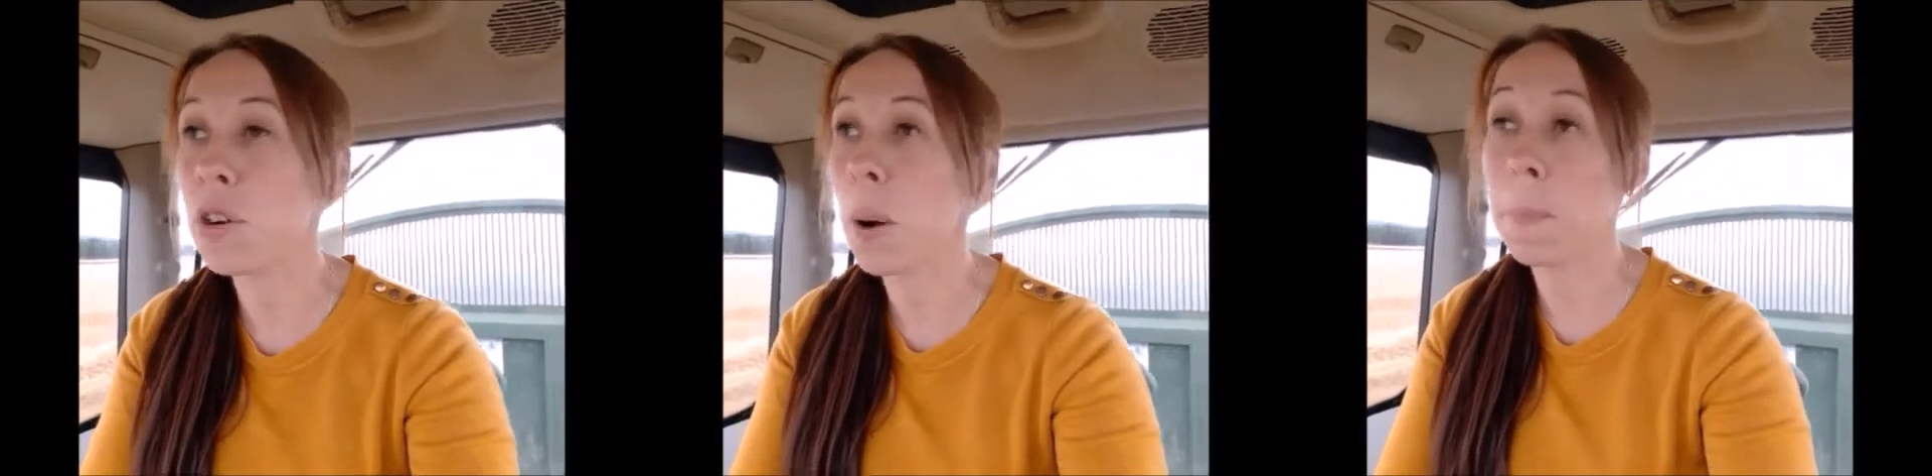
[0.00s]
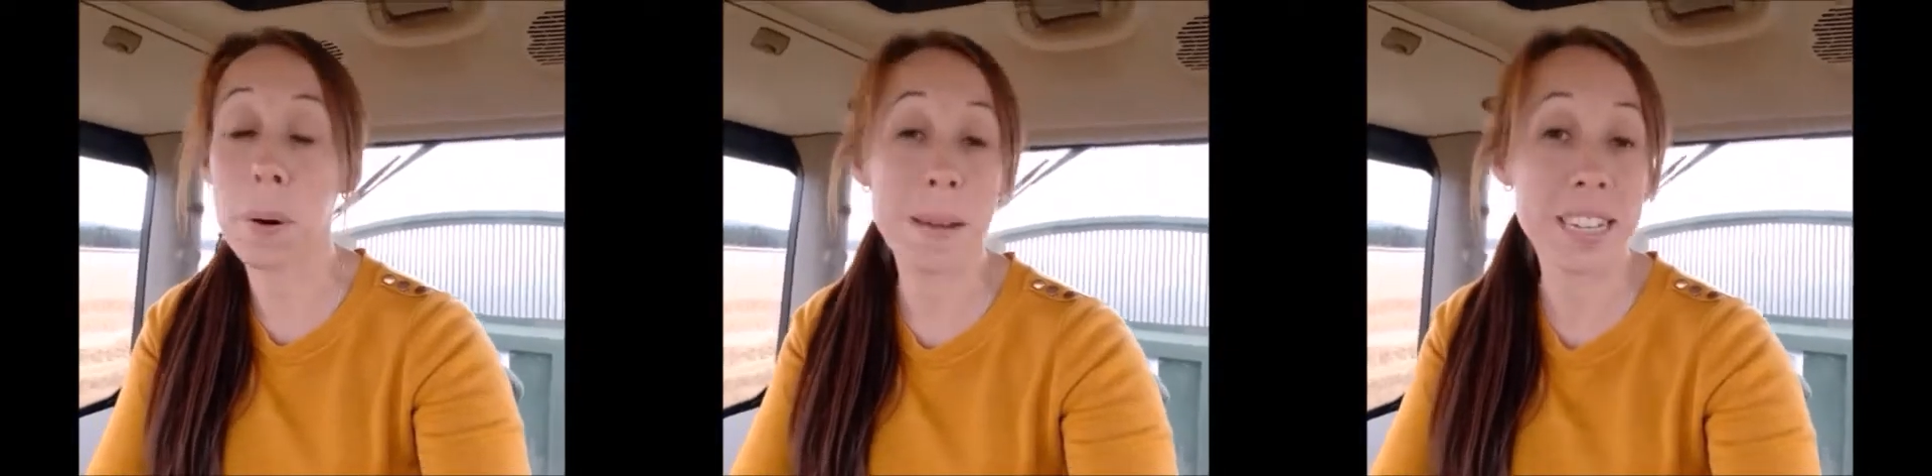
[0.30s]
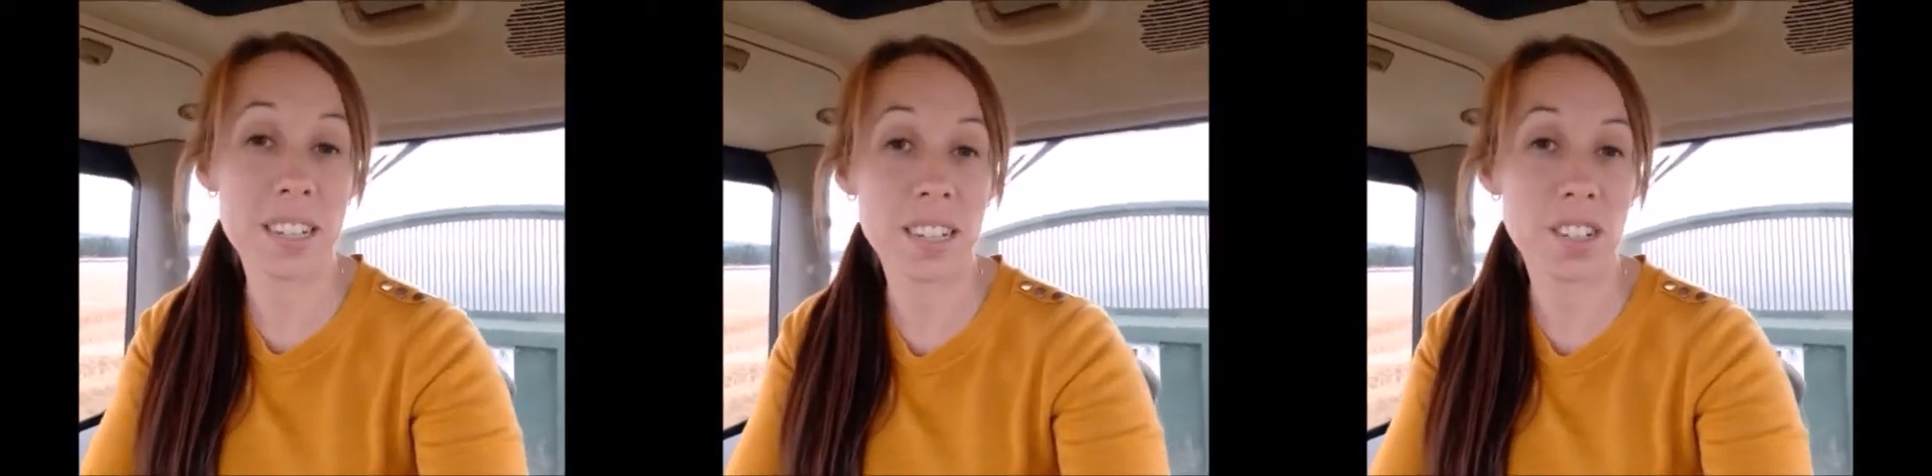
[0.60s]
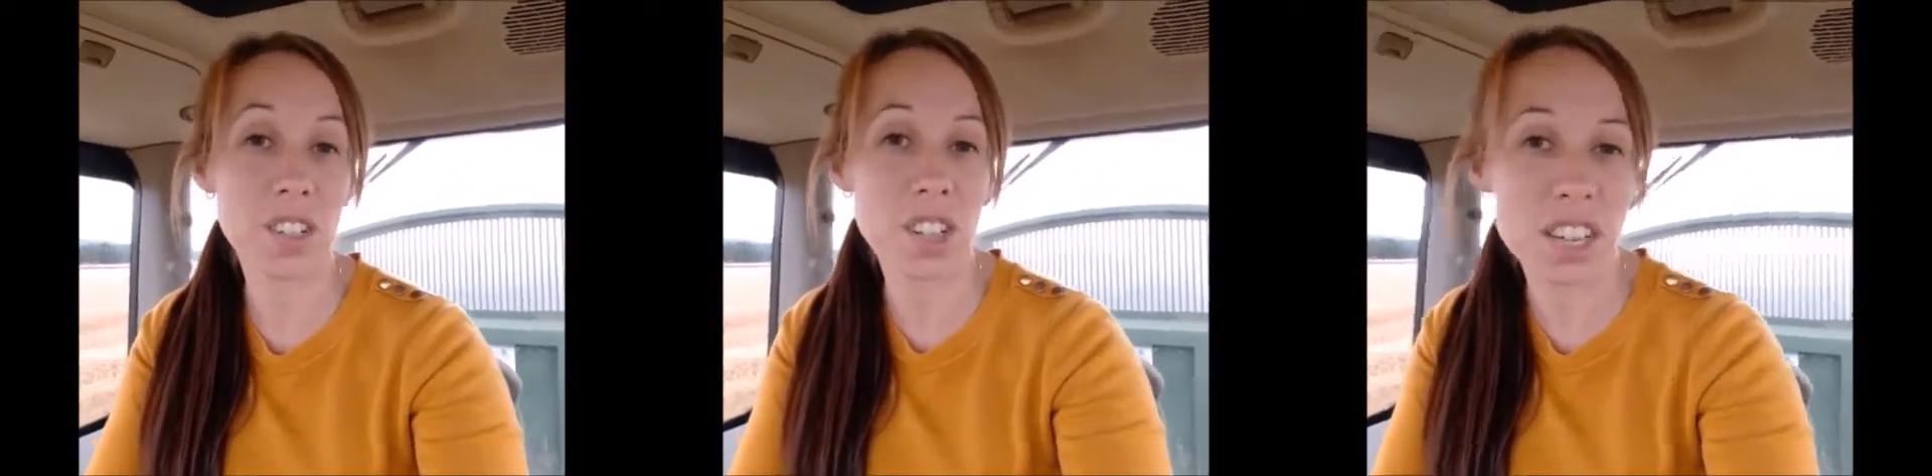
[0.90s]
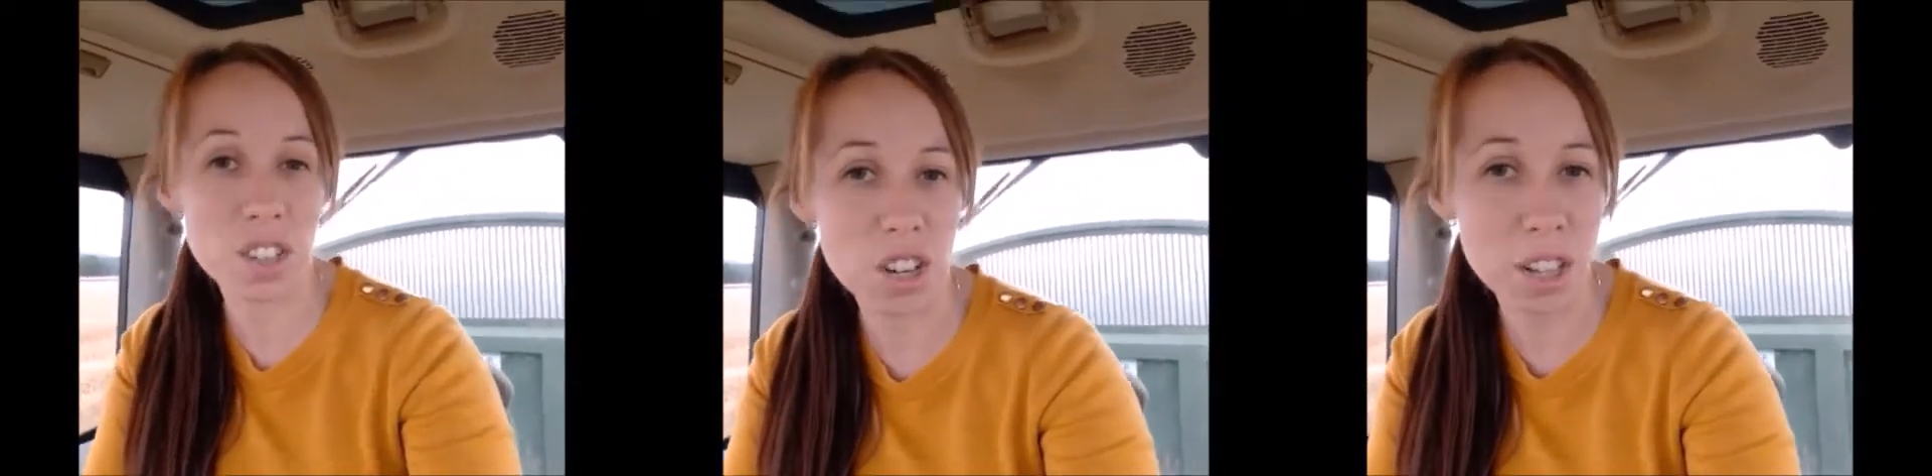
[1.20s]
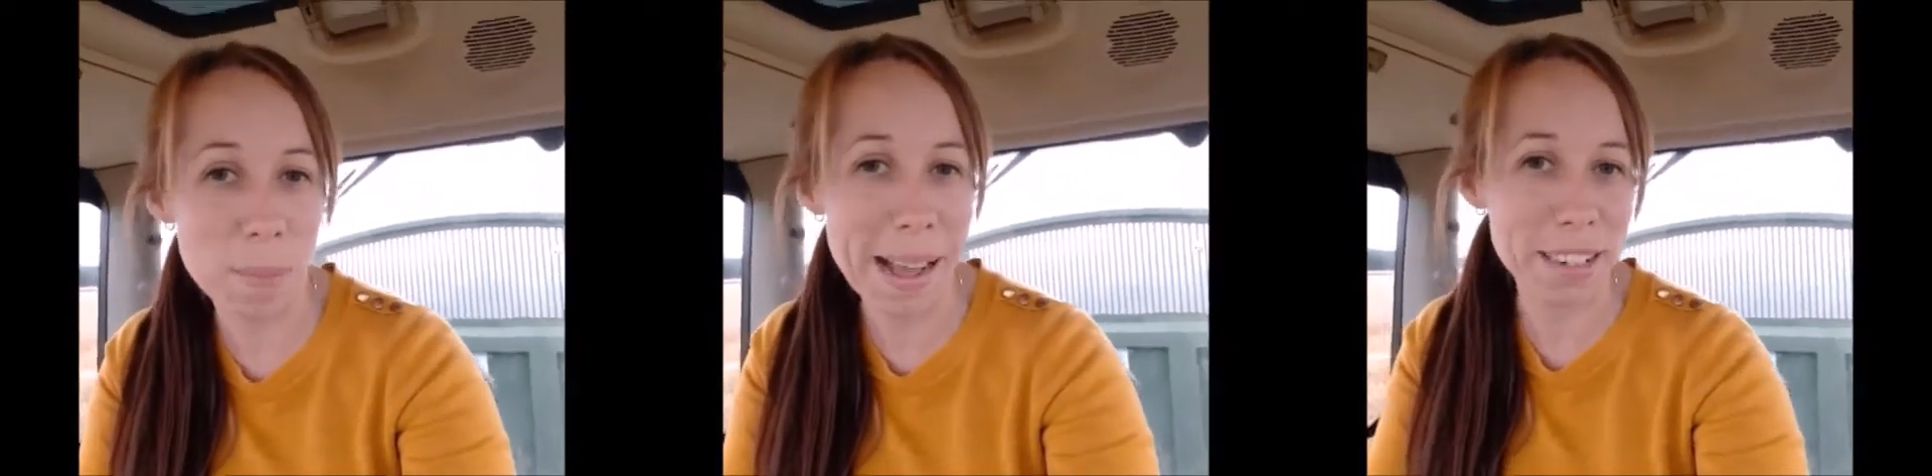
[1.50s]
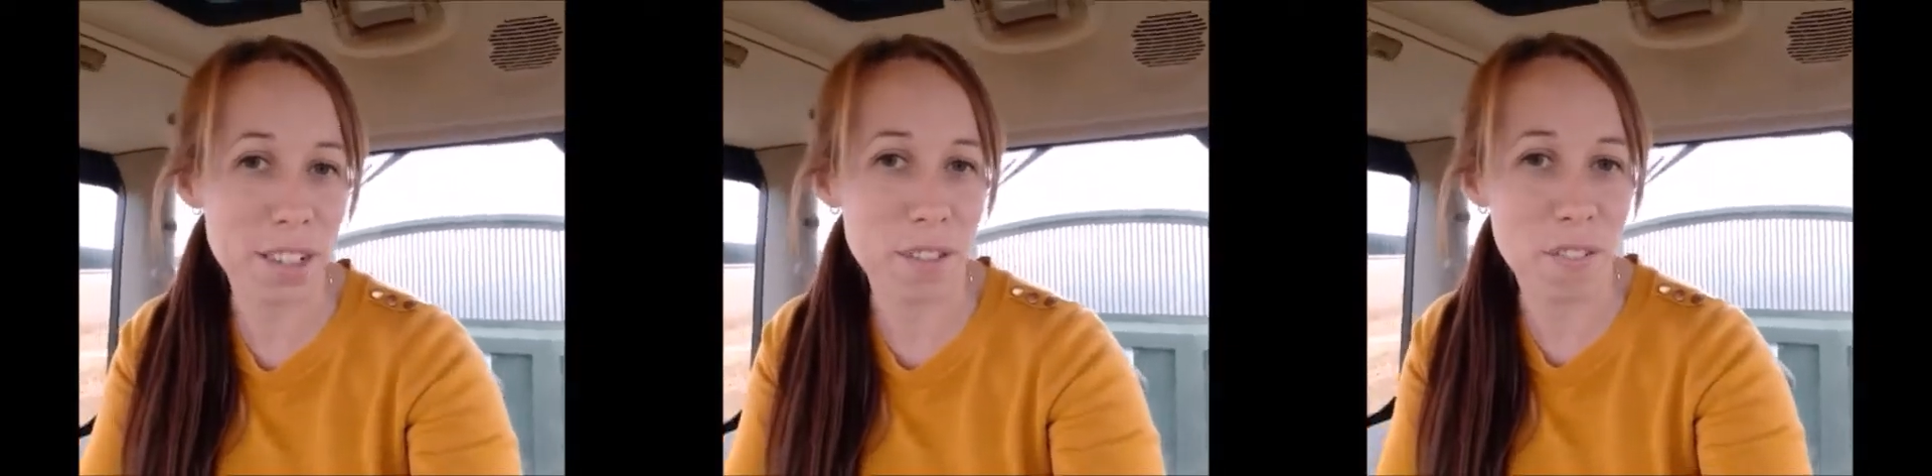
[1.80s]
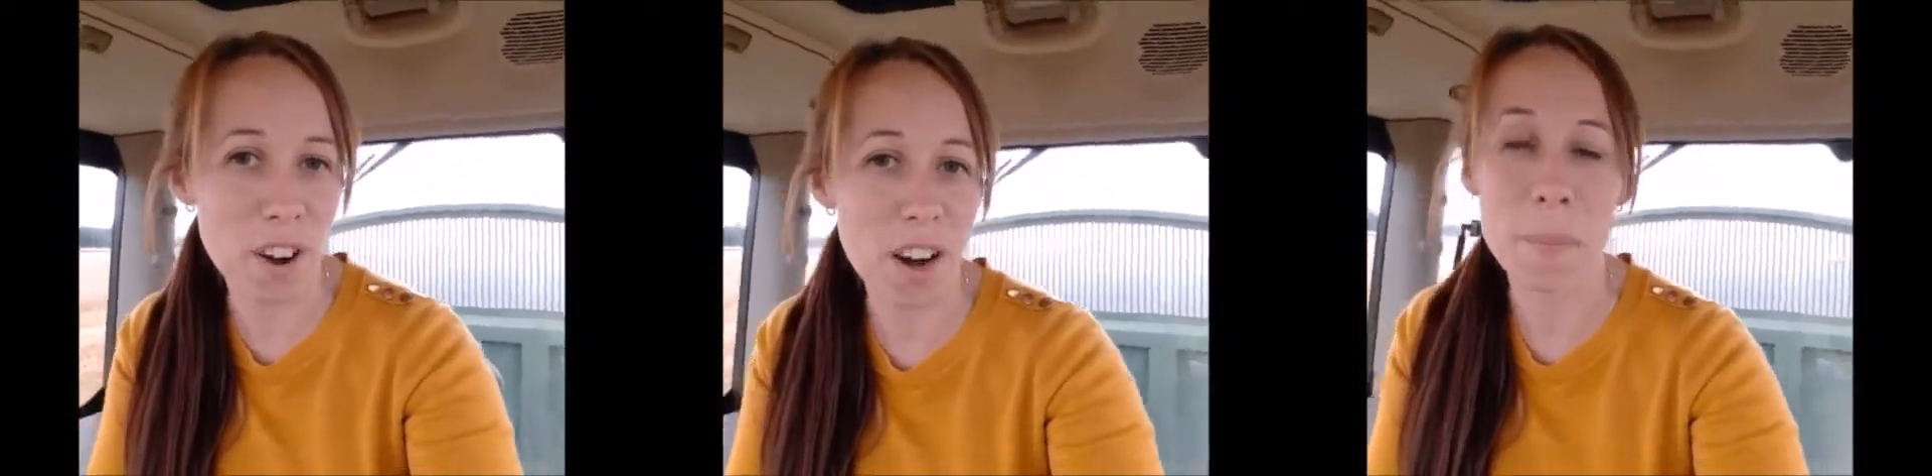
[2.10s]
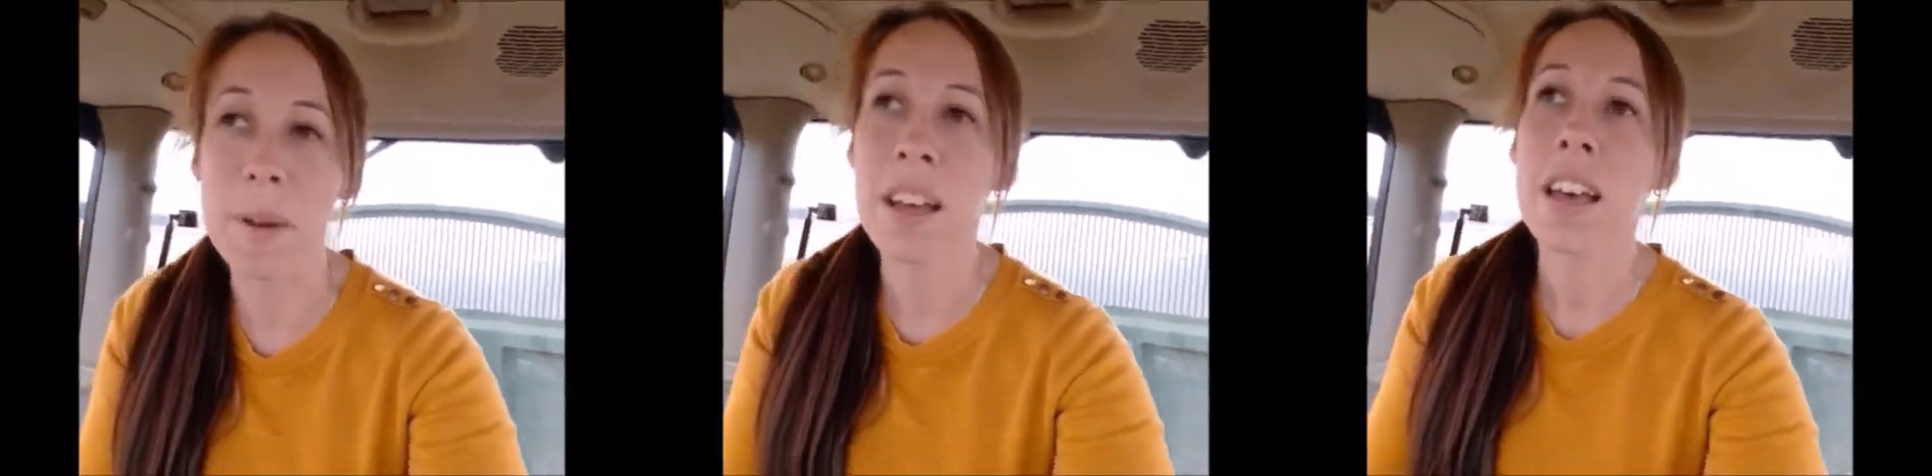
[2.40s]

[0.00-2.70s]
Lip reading: not permitted to take the trailer back to the farm